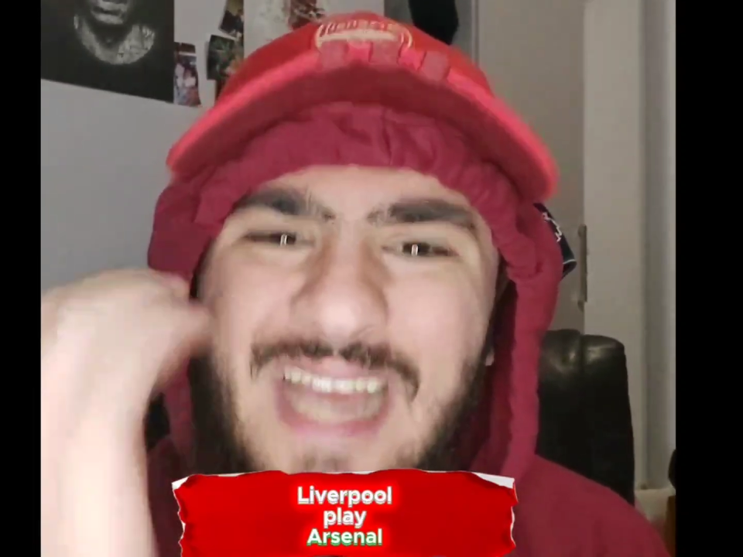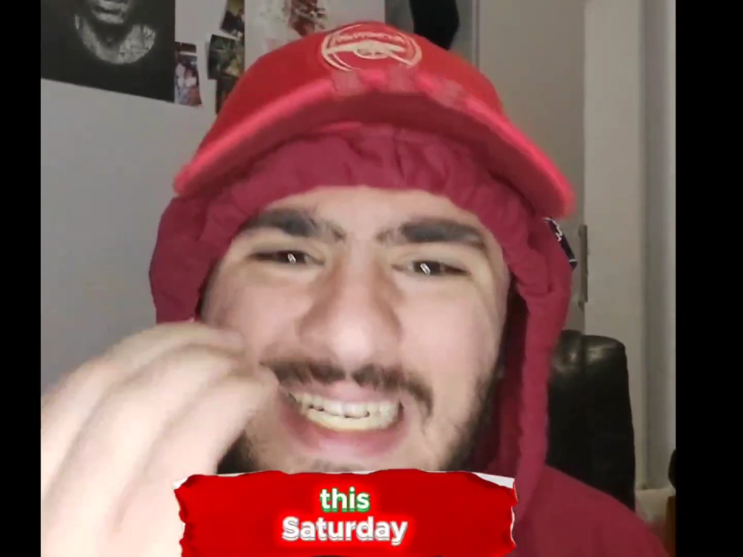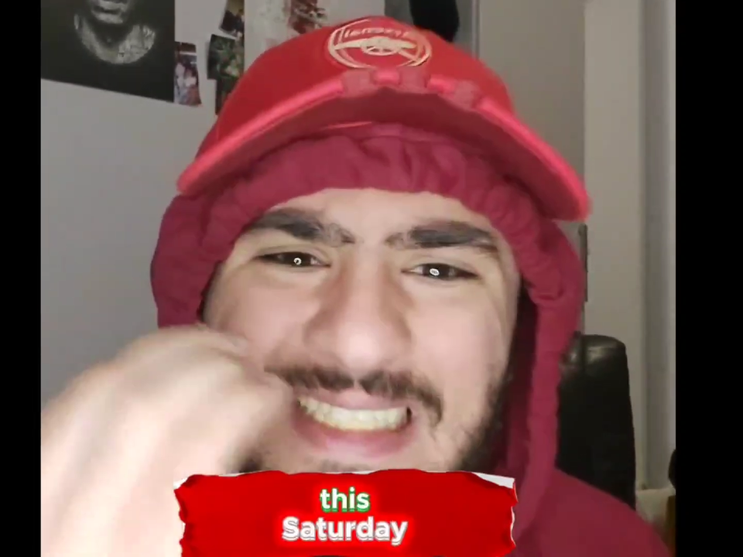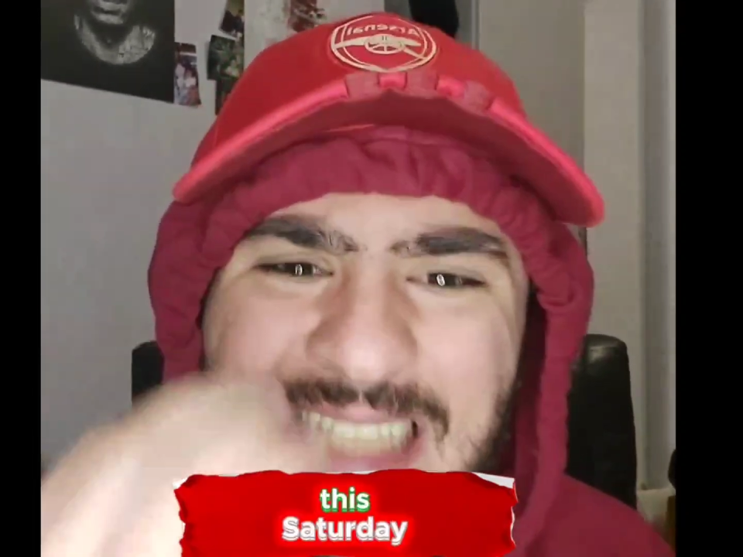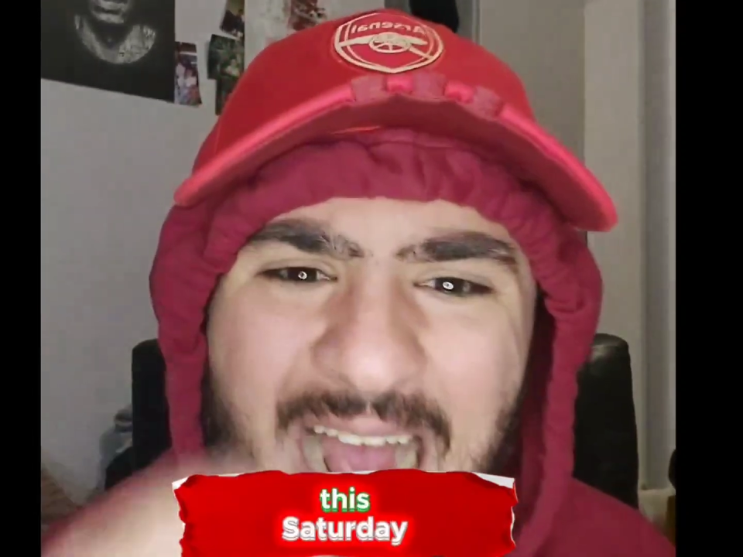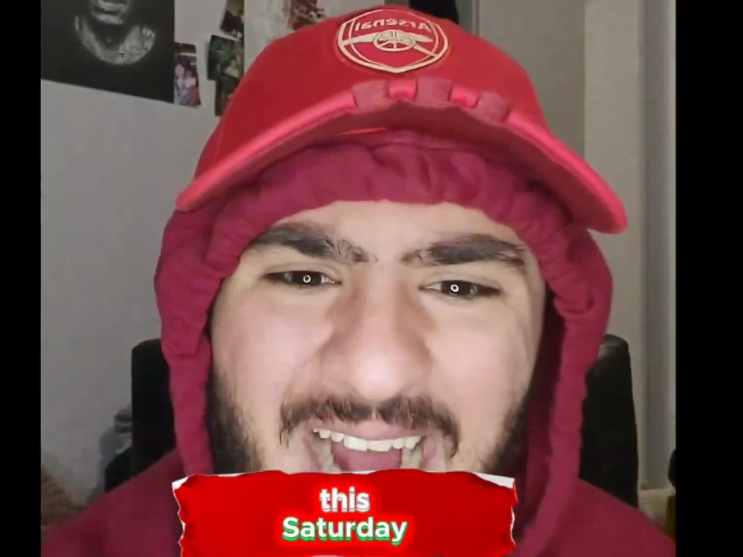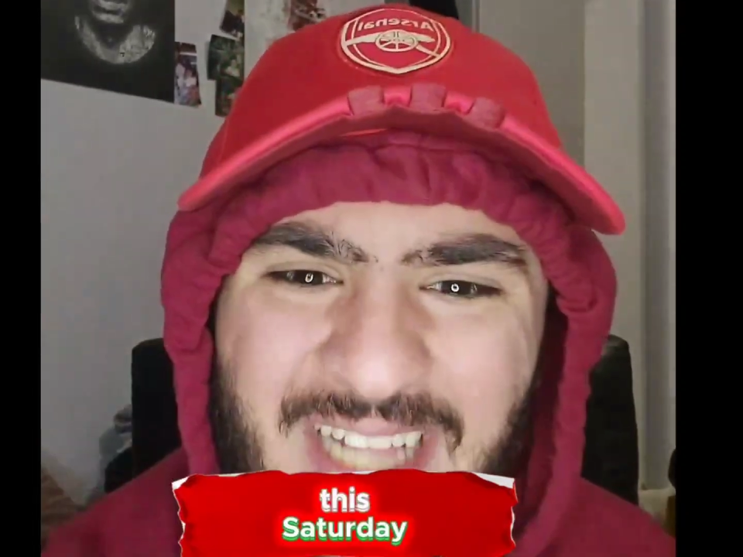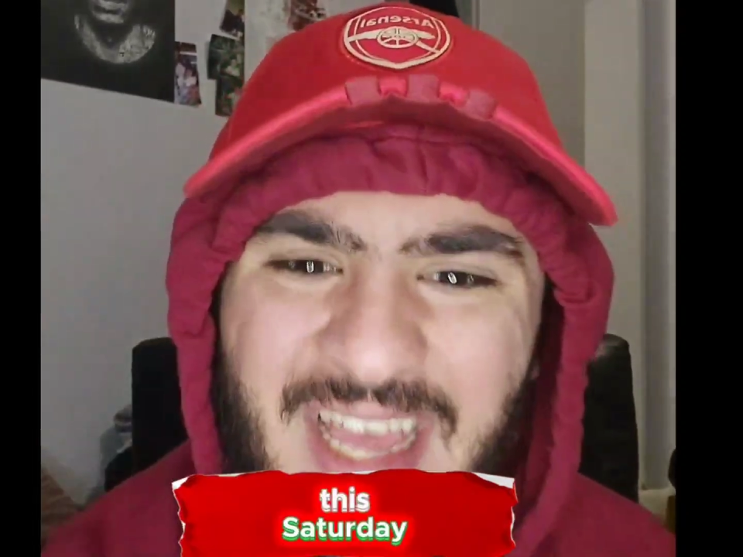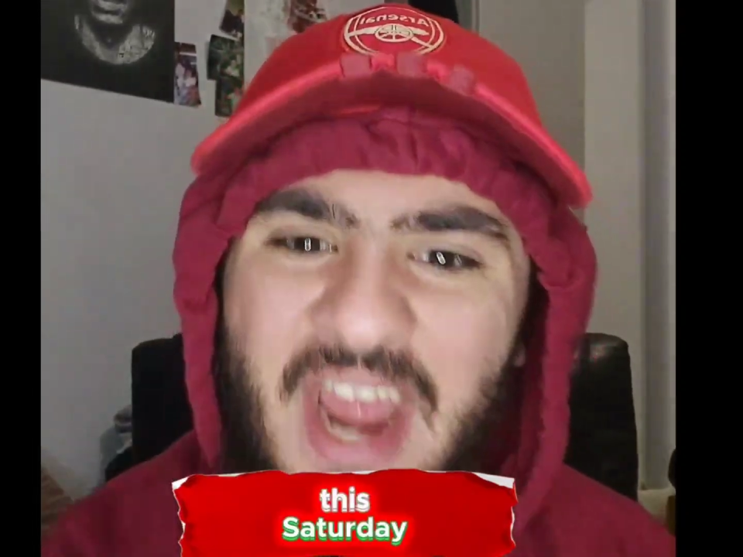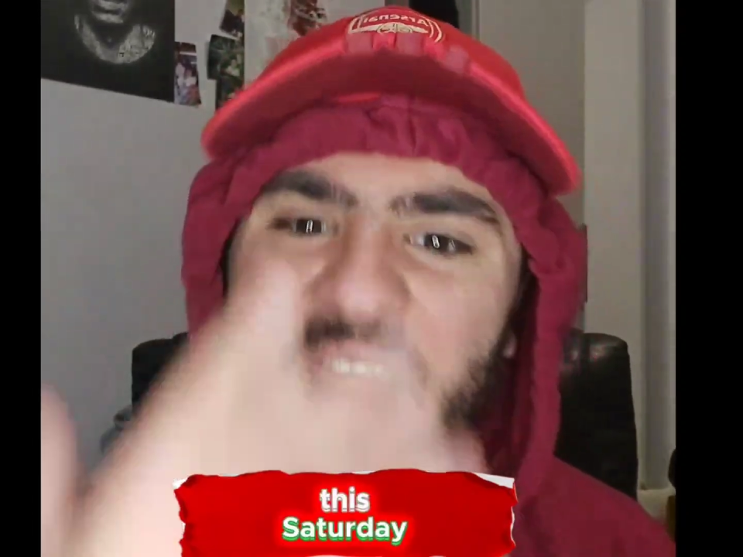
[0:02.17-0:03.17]
this
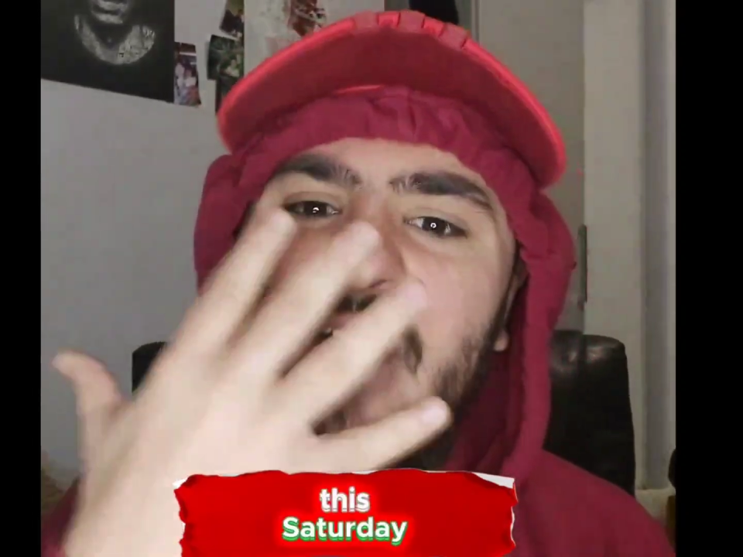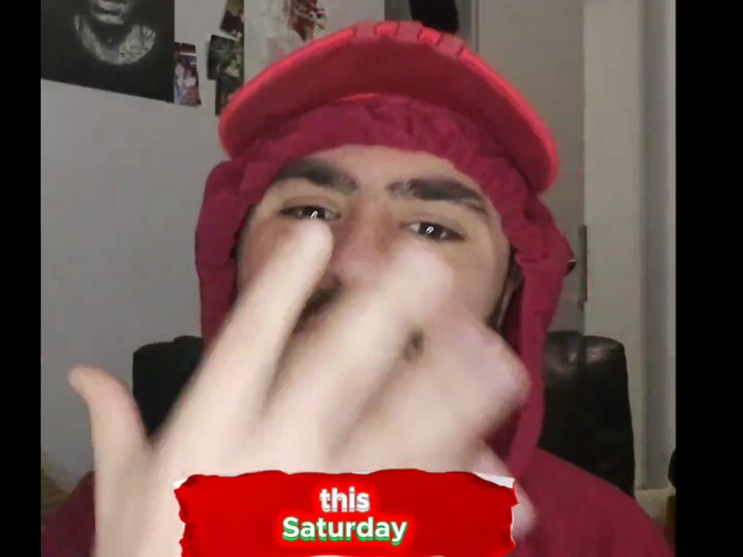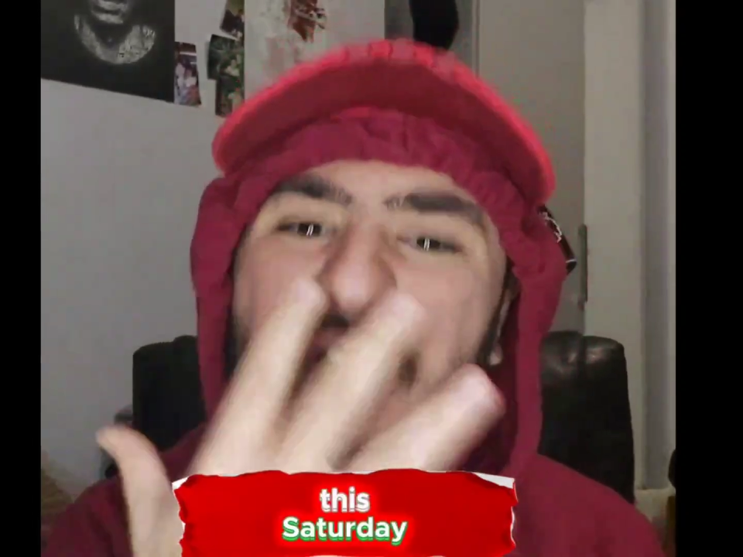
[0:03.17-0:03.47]
Saturday,